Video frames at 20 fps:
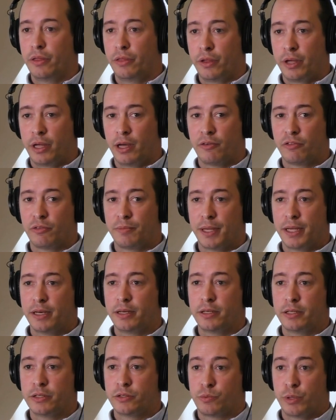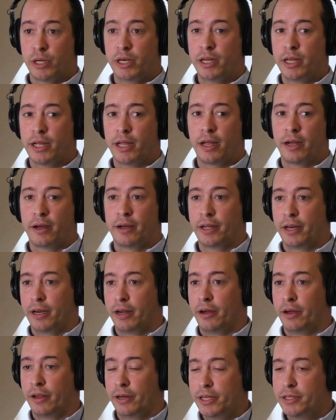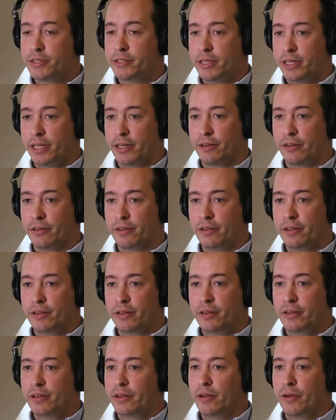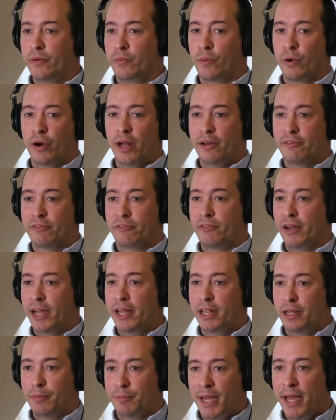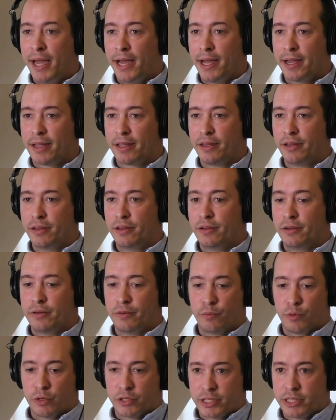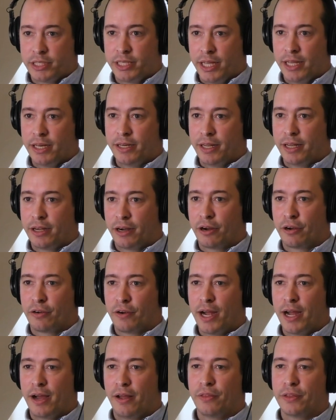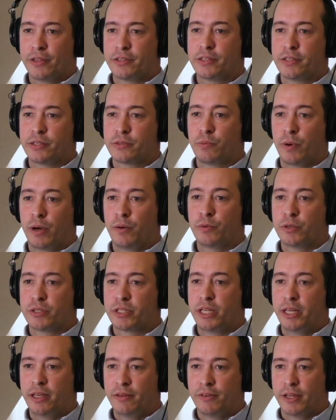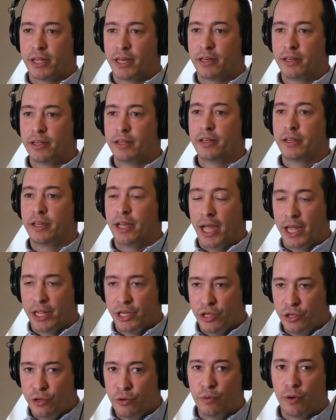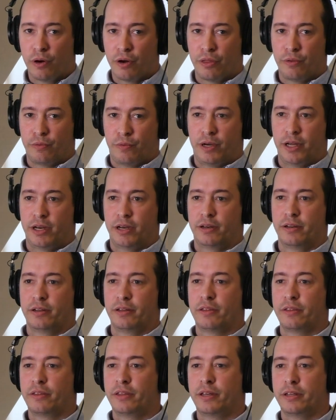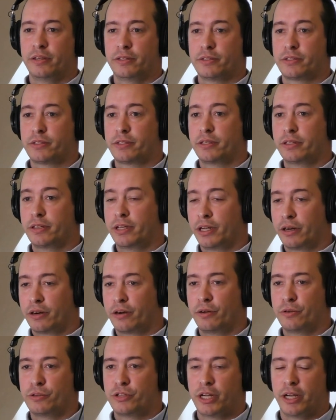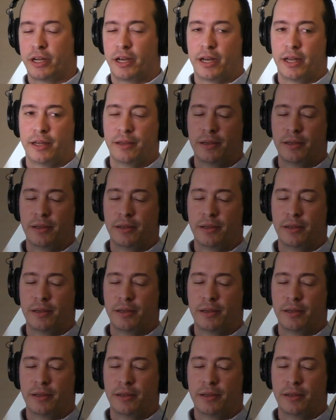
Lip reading: The government is reneging on its deal. We're not fighting back. We're standing our ground. This is what was given, and you are the one that is encroaching on